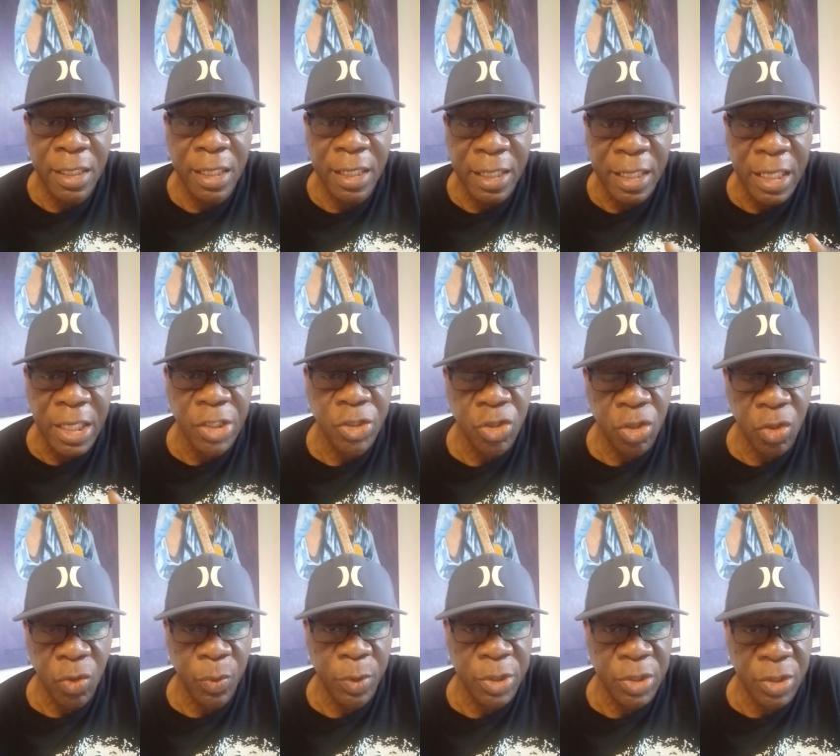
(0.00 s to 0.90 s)
nature
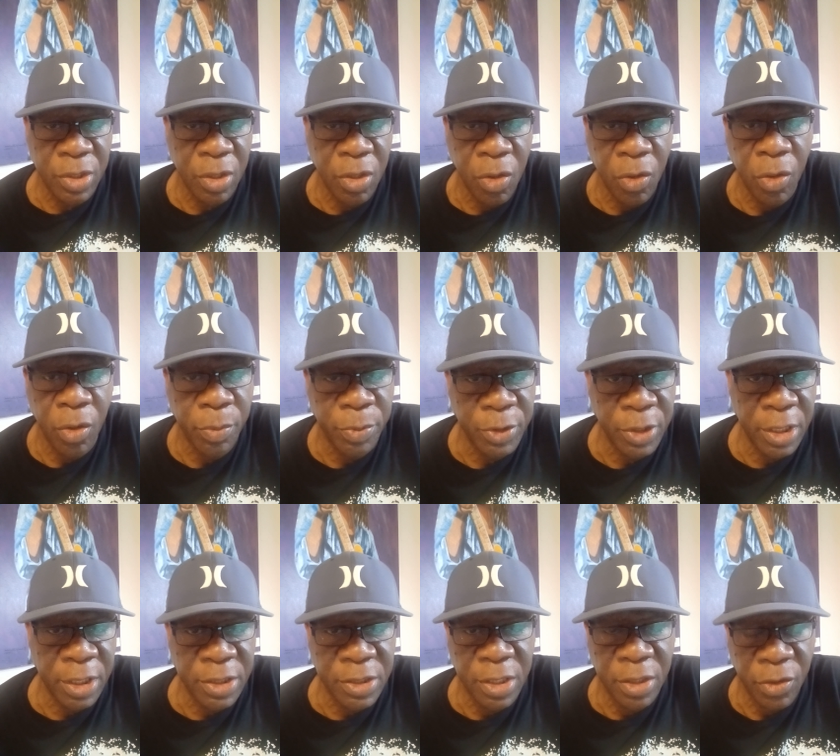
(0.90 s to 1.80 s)
to which the
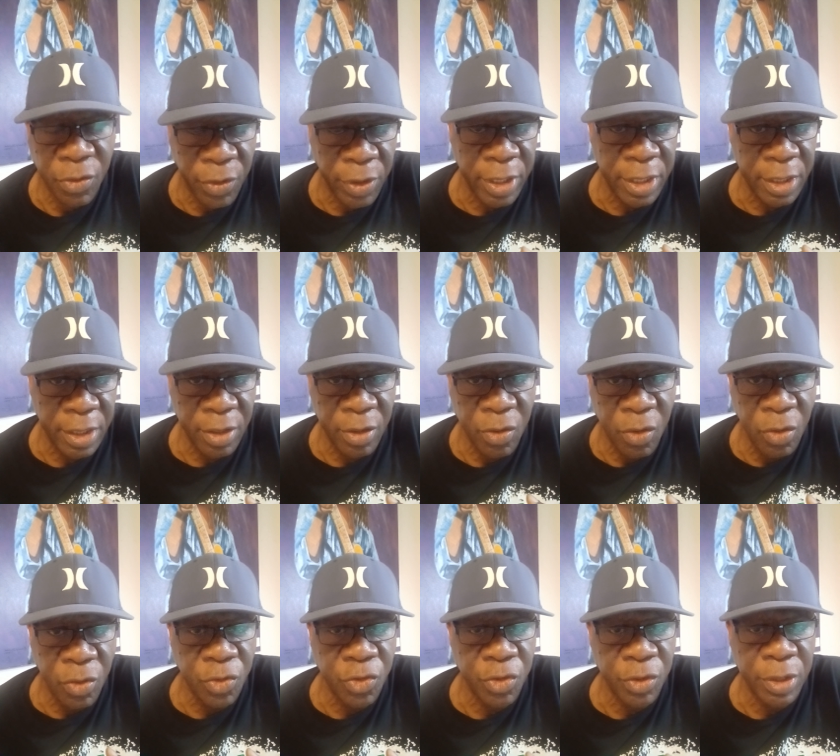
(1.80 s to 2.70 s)
corruption is ingrained in the
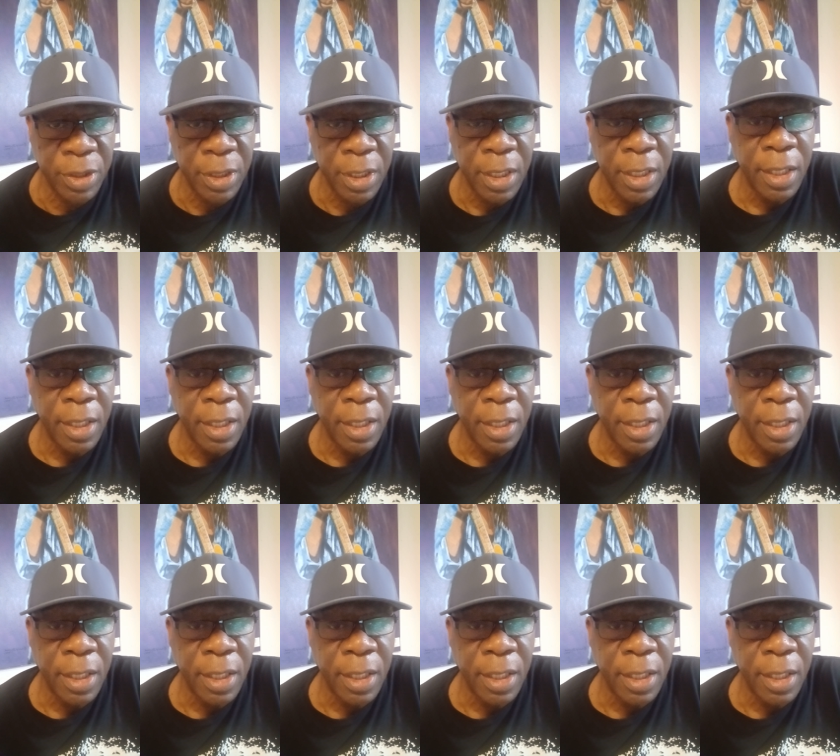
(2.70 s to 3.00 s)
country,